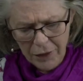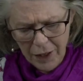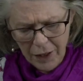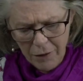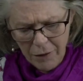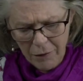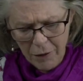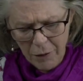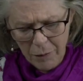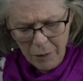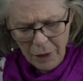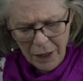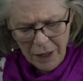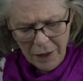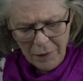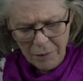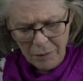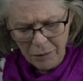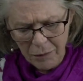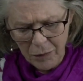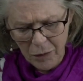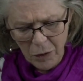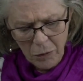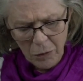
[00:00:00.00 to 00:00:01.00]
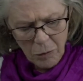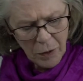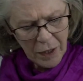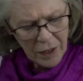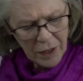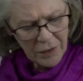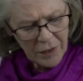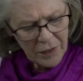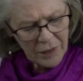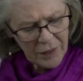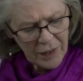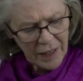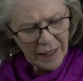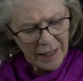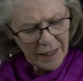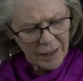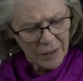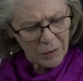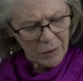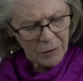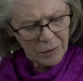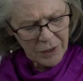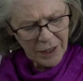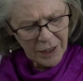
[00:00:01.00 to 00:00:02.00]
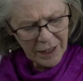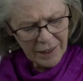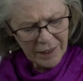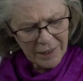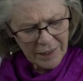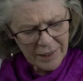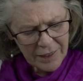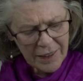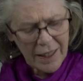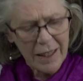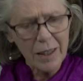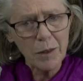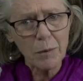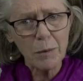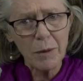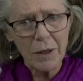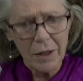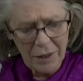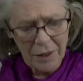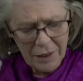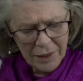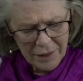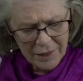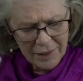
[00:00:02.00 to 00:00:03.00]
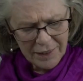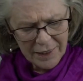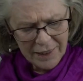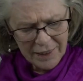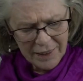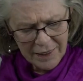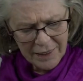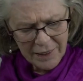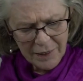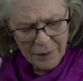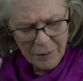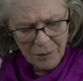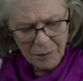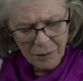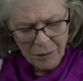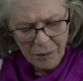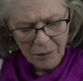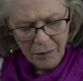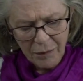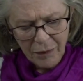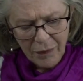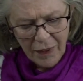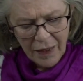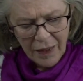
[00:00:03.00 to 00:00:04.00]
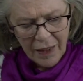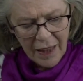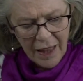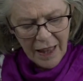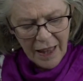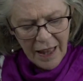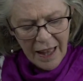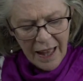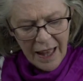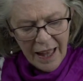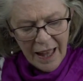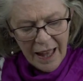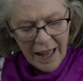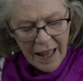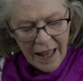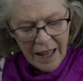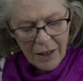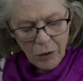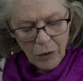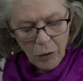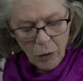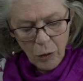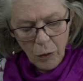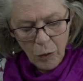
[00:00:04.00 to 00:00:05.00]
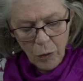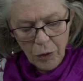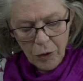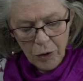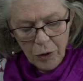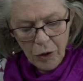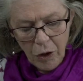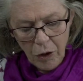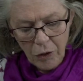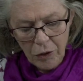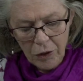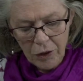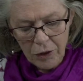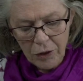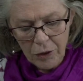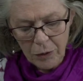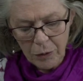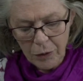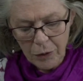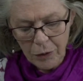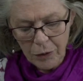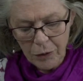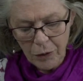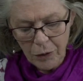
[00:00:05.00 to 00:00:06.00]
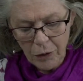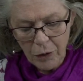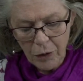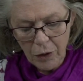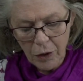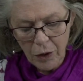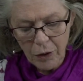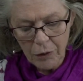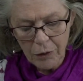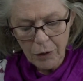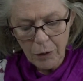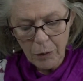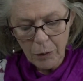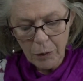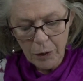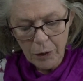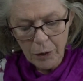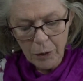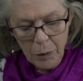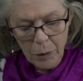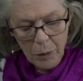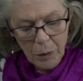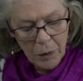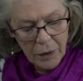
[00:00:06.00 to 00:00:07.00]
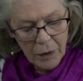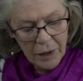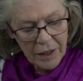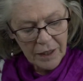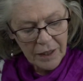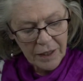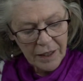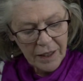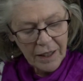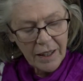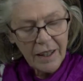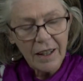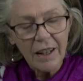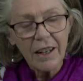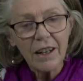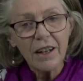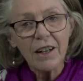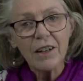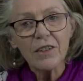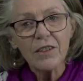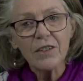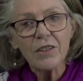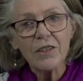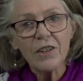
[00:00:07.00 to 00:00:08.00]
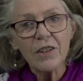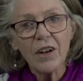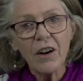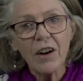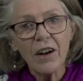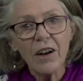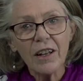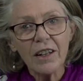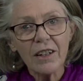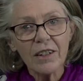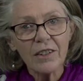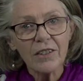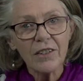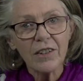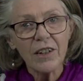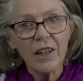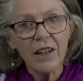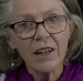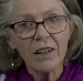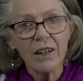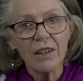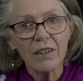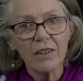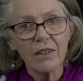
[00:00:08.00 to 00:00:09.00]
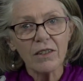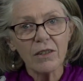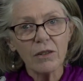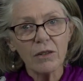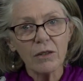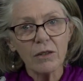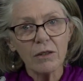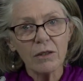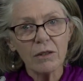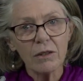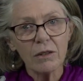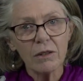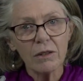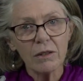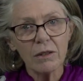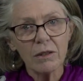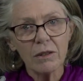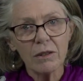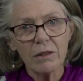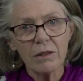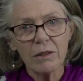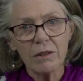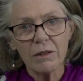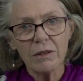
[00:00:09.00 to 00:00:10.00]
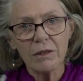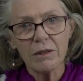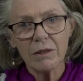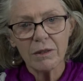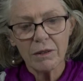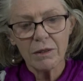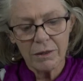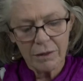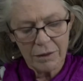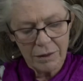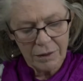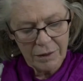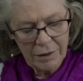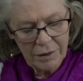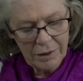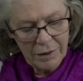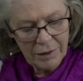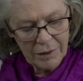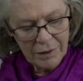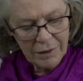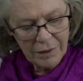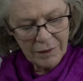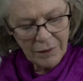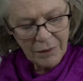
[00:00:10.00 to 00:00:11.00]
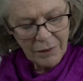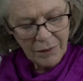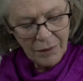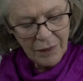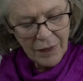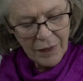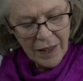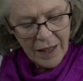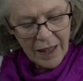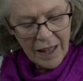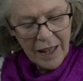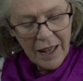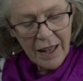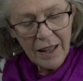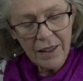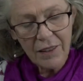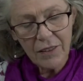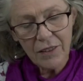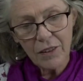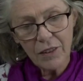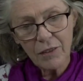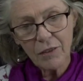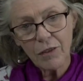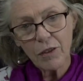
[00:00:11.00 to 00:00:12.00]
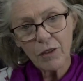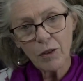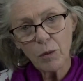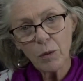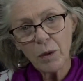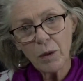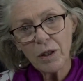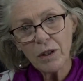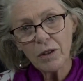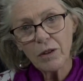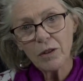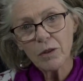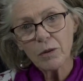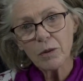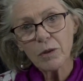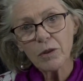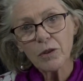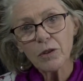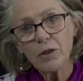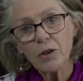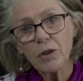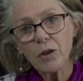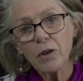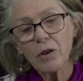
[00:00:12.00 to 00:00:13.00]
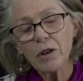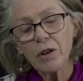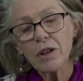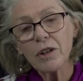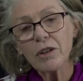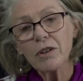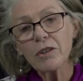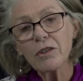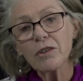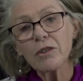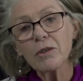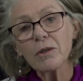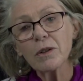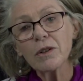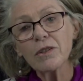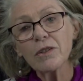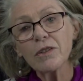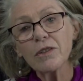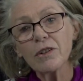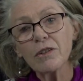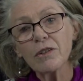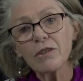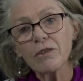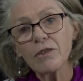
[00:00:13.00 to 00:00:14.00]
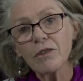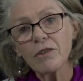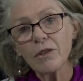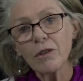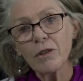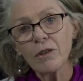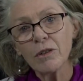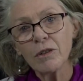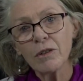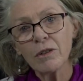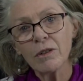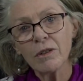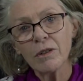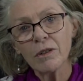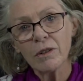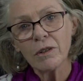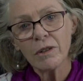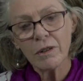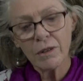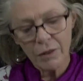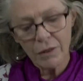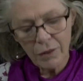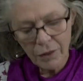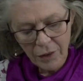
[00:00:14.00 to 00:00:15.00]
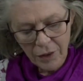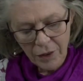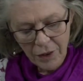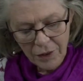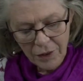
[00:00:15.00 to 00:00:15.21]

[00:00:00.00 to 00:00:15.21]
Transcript: everywhere, round his legs, down his neck, behind his knees. And all the cottage was full of a whispering, sighing sound, whoo-hoo, as if the wind was talking to itself all the